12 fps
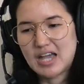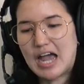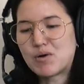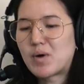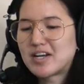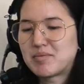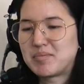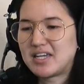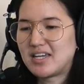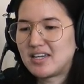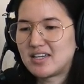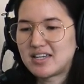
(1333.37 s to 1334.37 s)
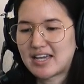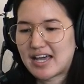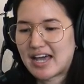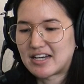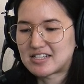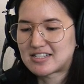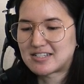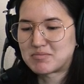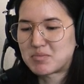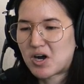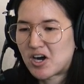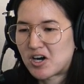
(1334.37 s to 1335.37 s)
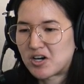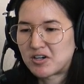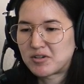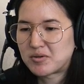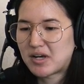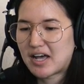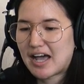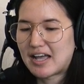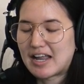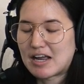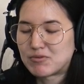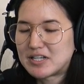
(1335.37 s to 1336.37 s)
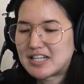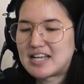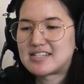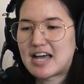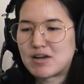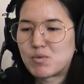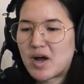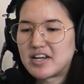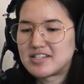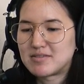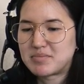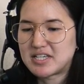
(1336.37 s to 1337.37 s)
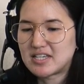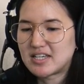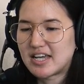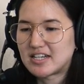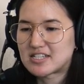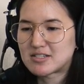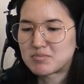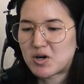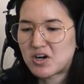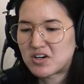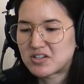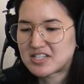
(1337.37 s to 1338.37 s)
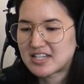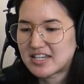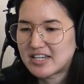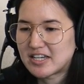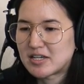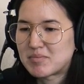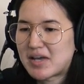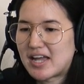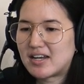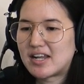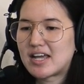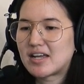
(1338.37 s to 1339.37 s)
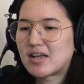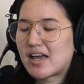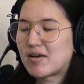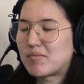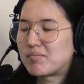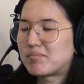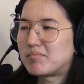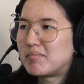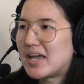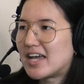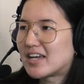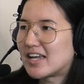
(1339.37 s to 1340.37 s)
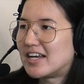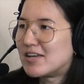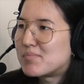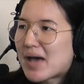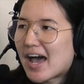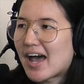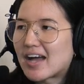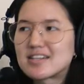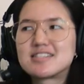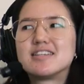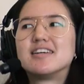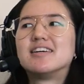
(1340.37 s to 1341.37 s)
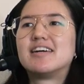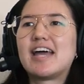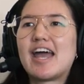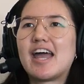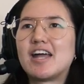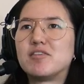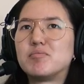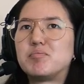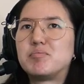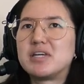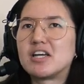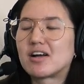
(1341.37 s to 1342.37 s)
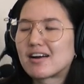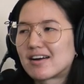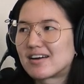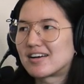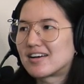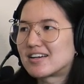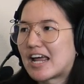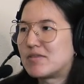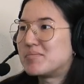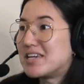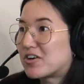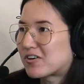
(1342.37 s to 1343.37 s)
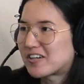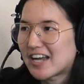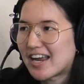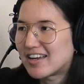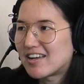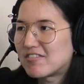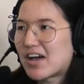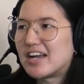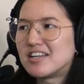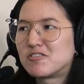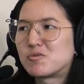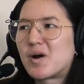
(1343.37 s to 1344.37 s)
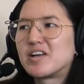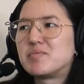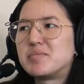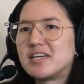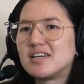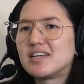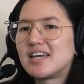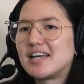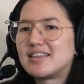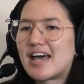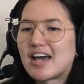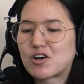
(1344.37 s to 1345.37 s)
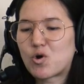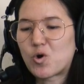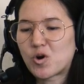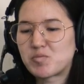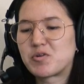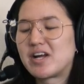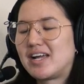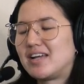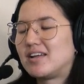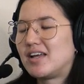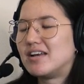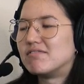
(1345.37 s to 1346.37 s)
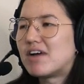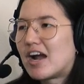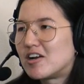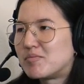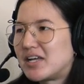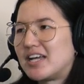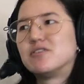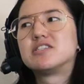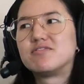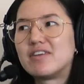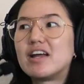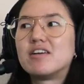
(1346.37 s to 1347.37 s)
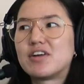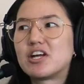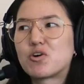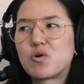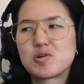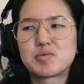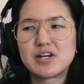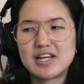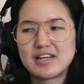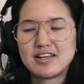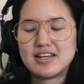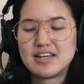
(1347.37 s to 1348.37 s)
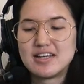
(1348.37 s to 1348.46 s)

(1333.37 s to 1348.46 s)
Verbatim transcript: I want to be at a small I, and I realized I wanted to be in a small team and like make an impact and be heard and right. be creative. I didn't want to be in that corporate environment, and it was very, very corporate.